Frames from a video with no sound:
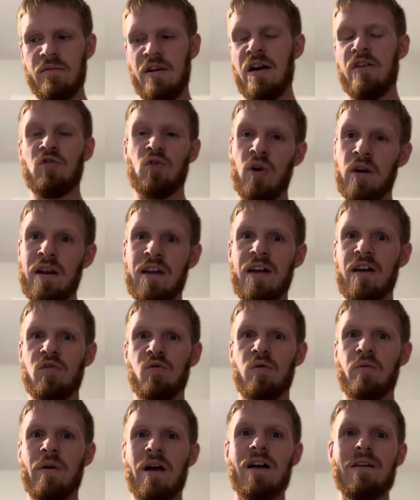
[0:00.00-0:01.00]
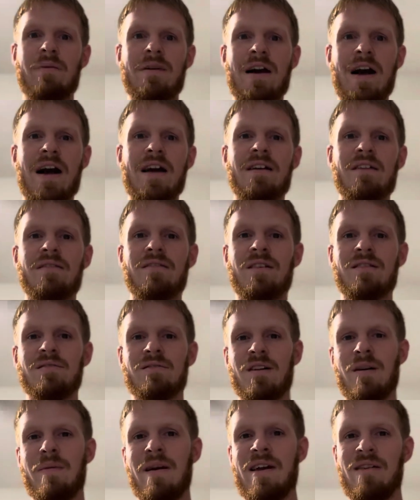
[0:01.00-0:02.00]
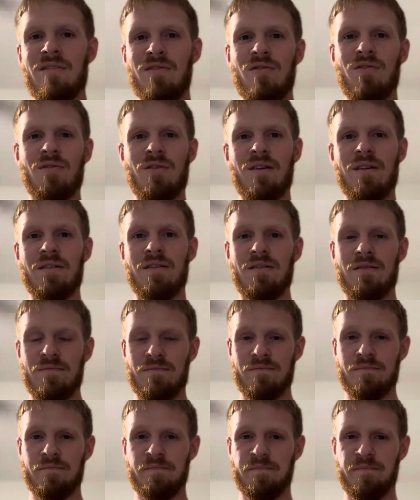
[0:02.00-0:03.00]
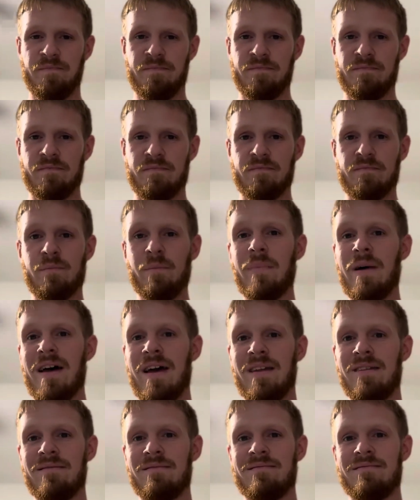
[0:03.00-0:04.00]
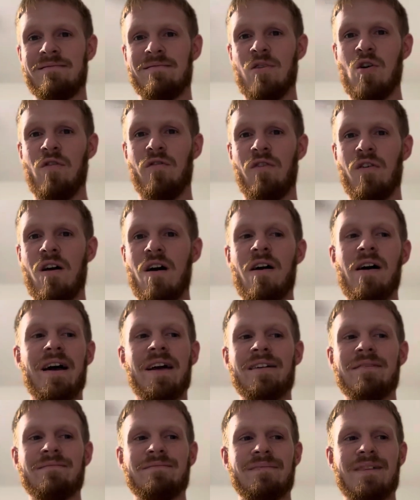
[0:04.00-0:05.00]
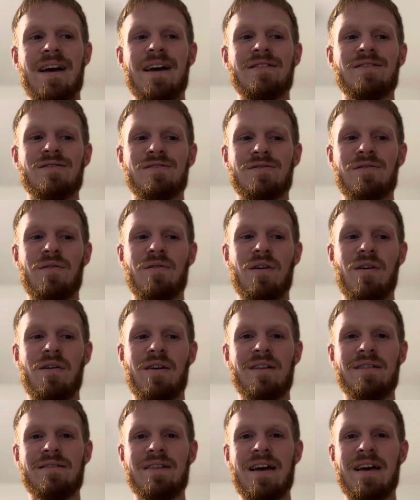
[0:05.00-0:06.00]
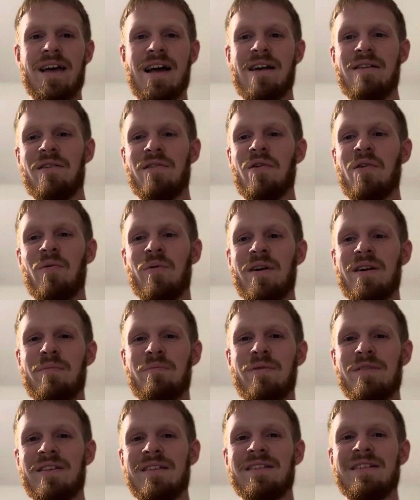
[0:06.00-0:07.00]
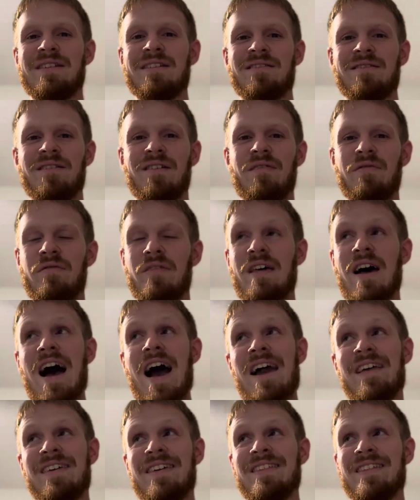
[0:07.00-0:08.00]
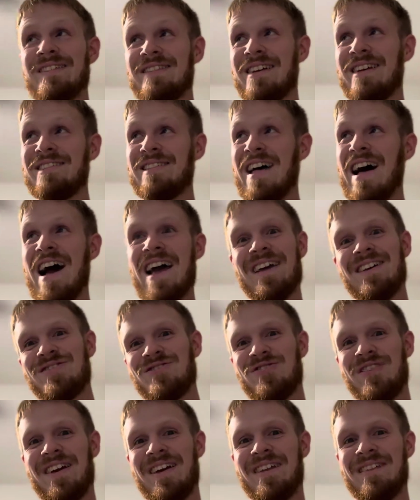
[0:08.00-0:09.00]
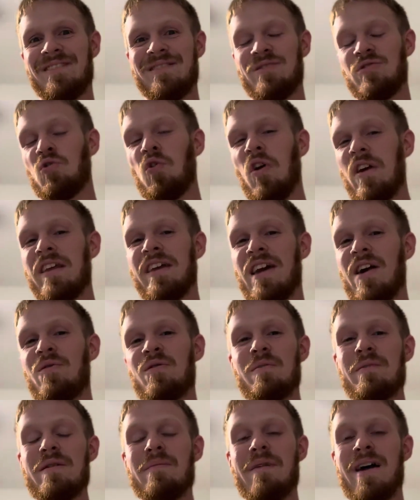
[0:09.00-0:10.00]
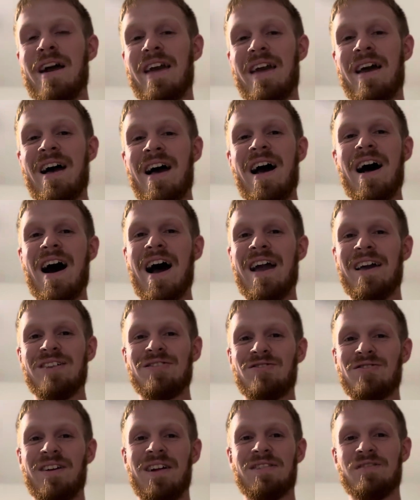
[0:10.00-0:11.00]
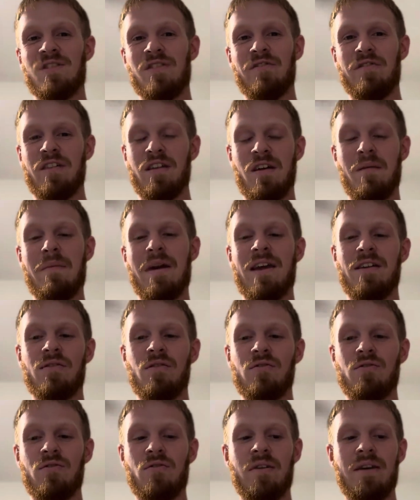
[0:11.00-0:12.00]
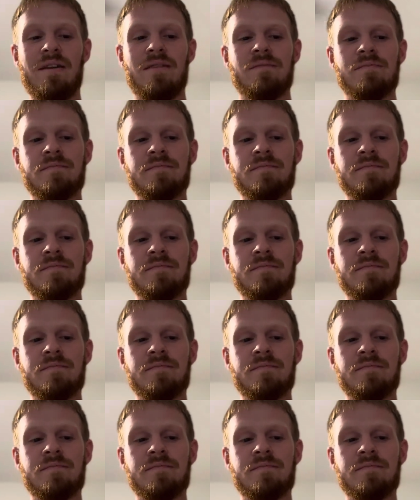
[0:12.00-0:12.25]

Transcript: droidicas would probably be higher than commando droids, but overall, I just don't know. I don't know where to put the tier of, I think this has the highest chance. Droidica would be my highest chance over the commando droid.